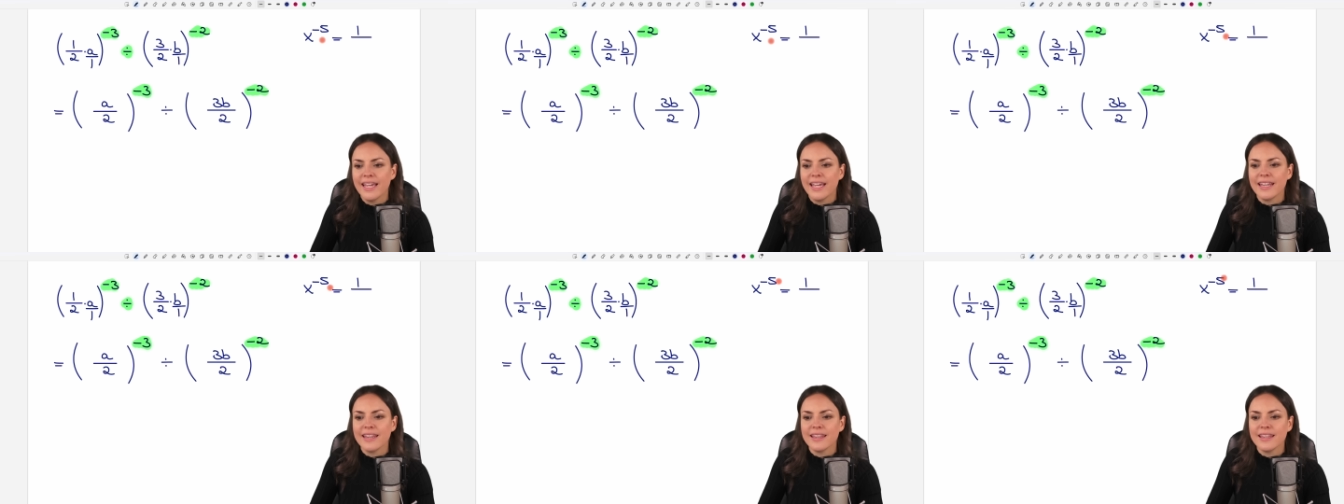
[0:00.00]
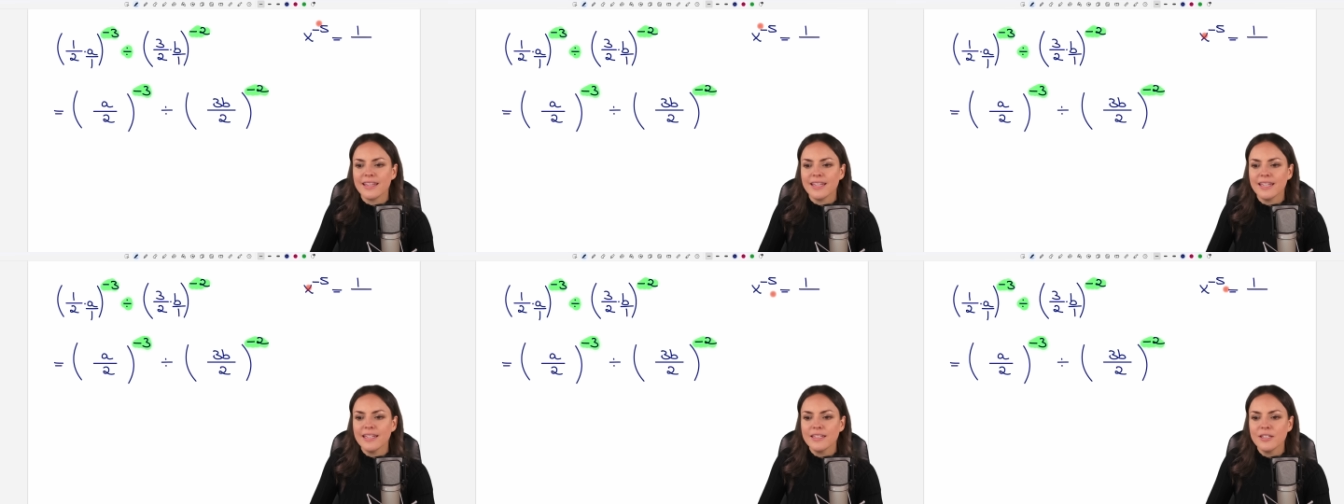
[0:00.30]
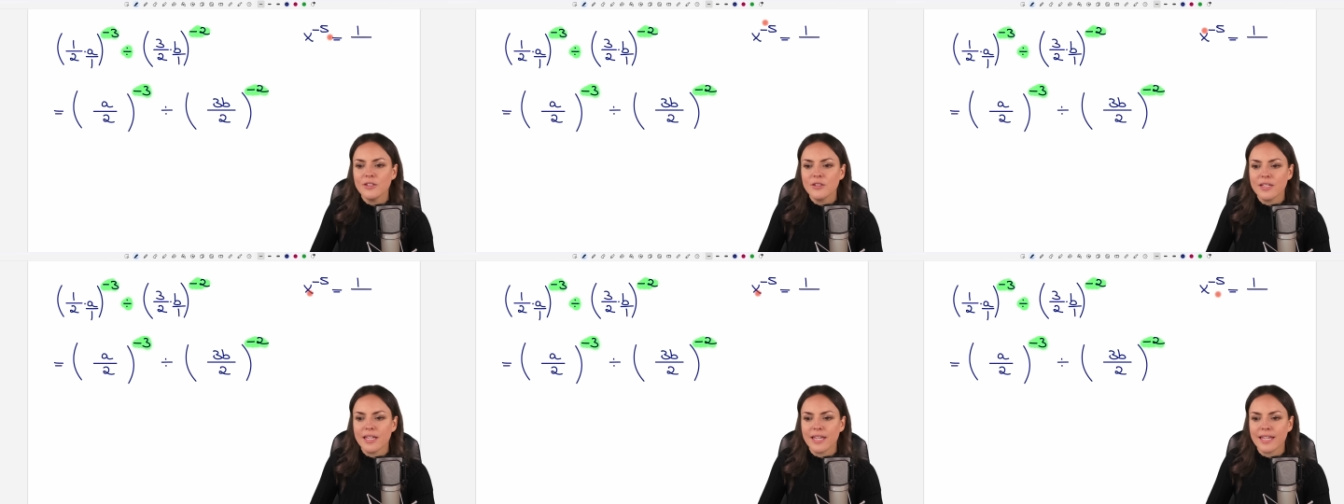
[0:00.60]
and then
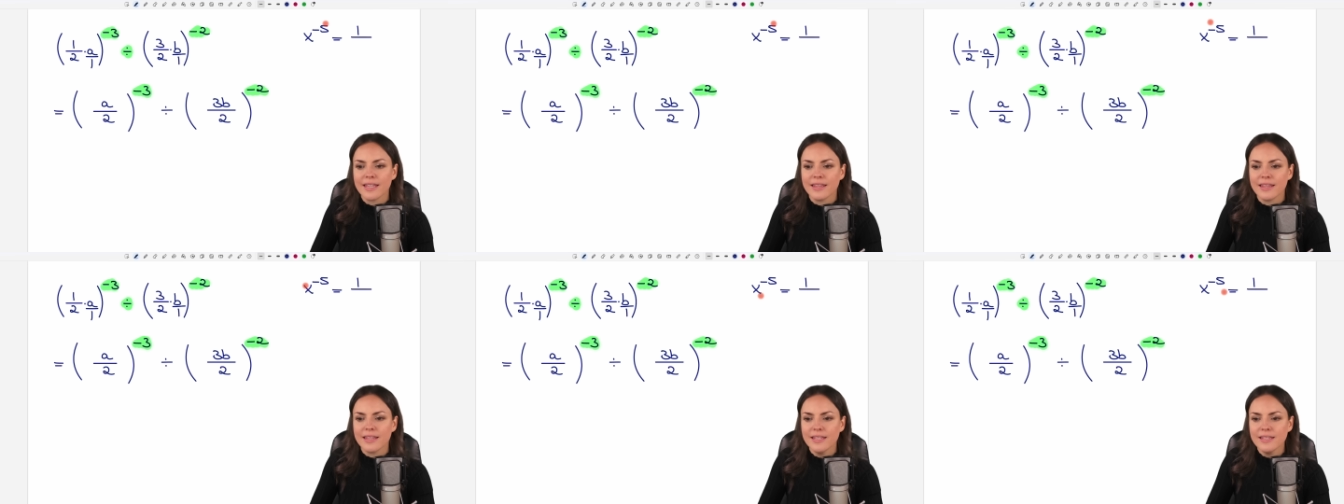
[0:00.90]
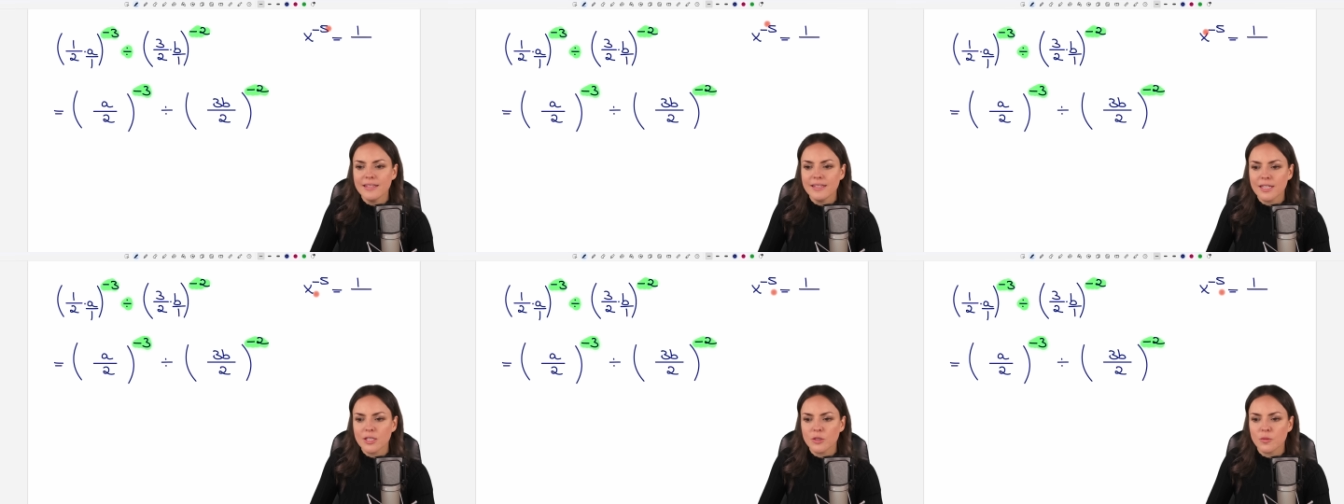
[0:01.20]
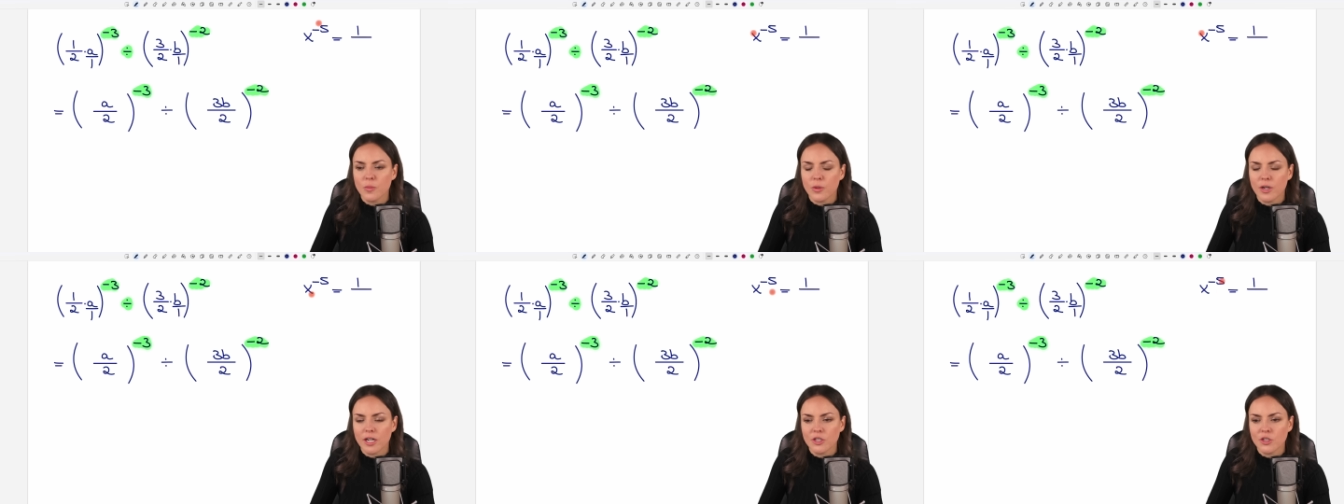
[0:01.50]
you take this
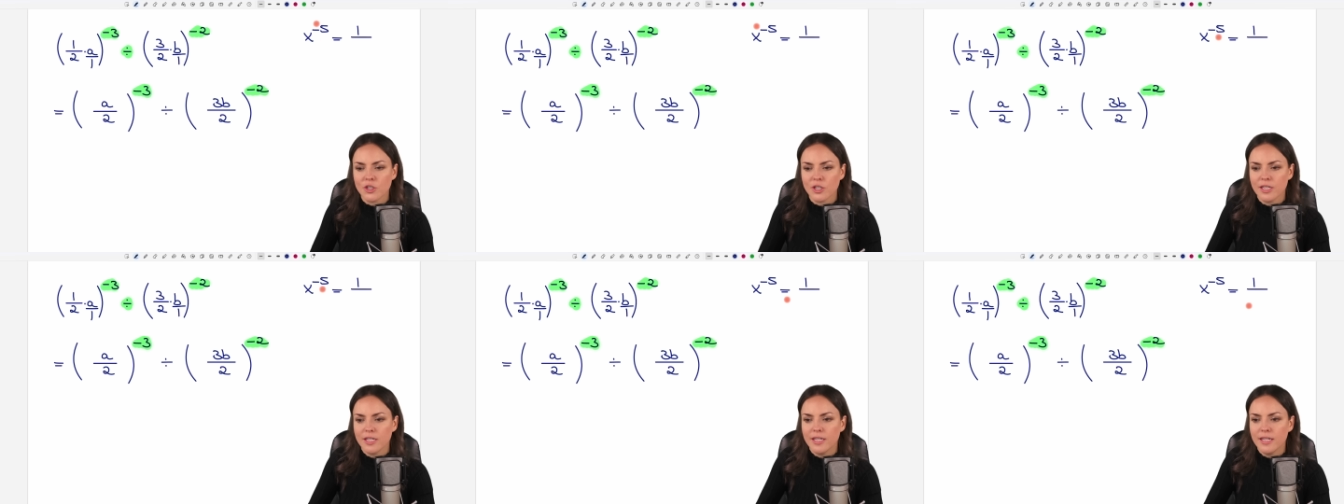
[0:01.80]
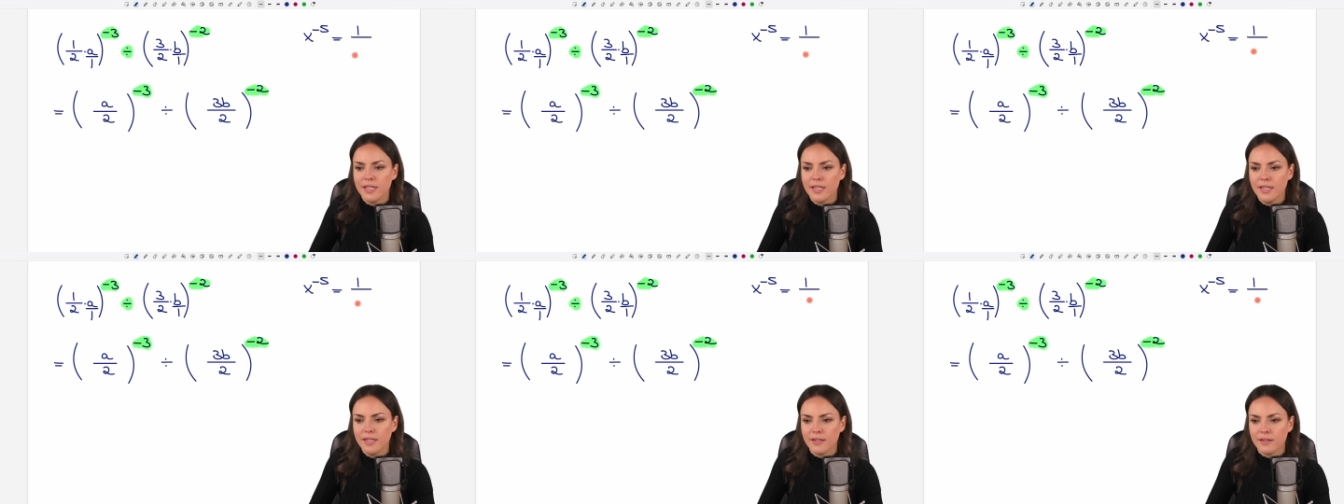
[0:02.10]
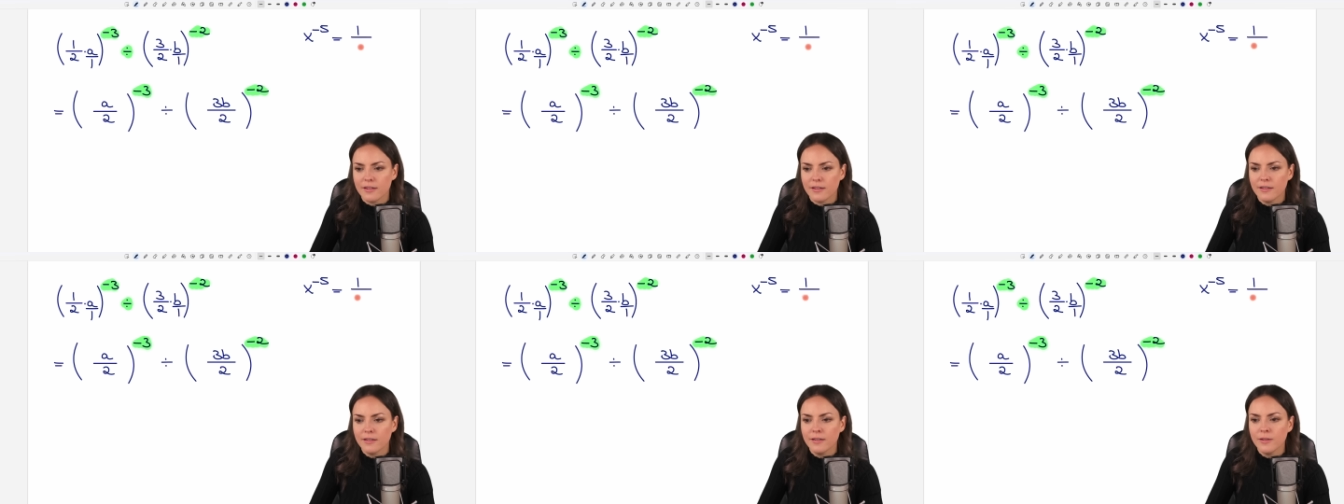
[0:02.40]
expression
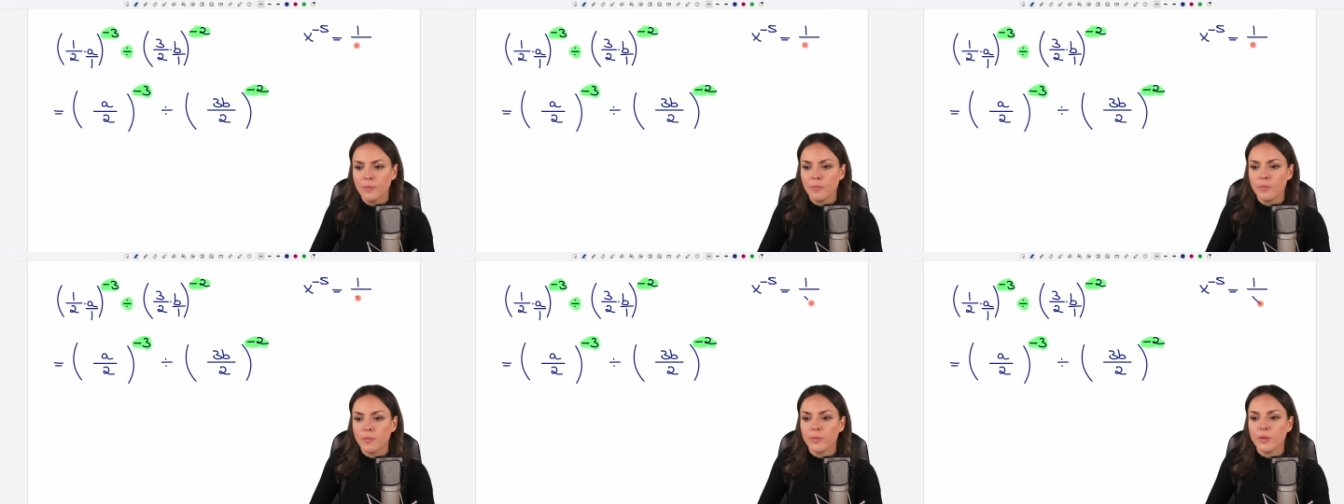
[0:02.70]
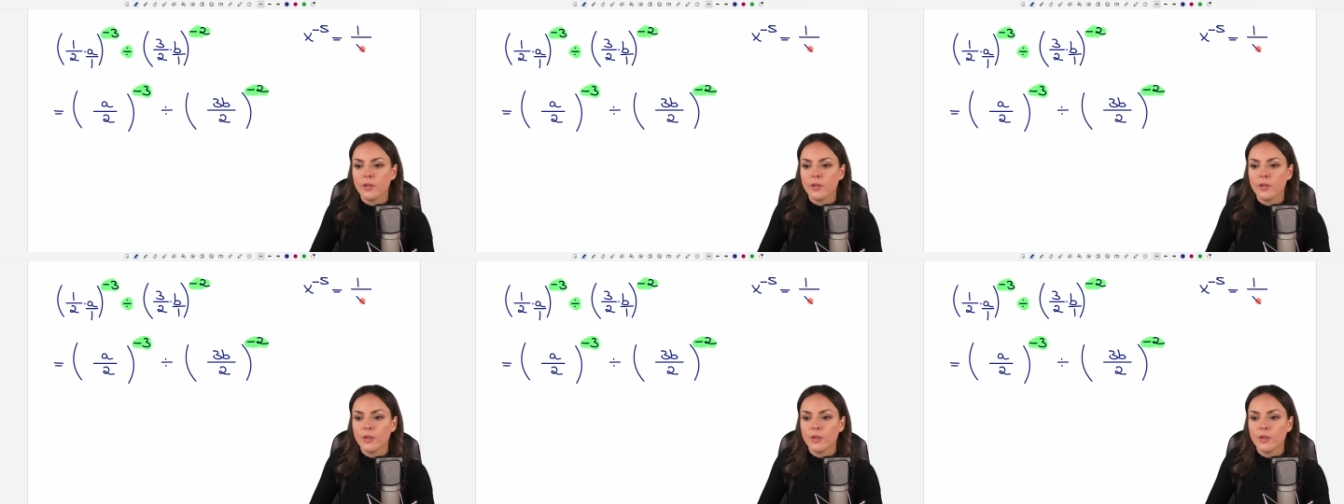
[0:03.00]
here,